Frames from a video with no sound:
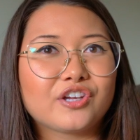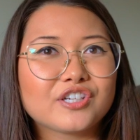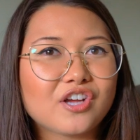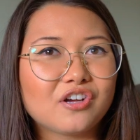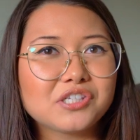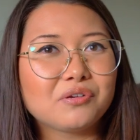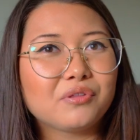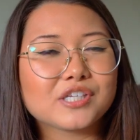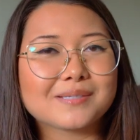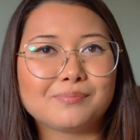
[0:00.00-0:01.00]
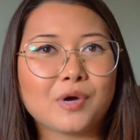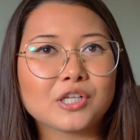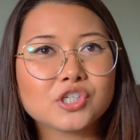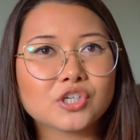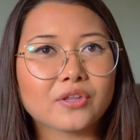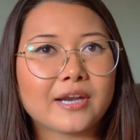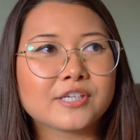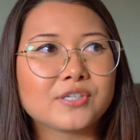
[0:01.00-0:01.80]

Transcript: There's also this monster that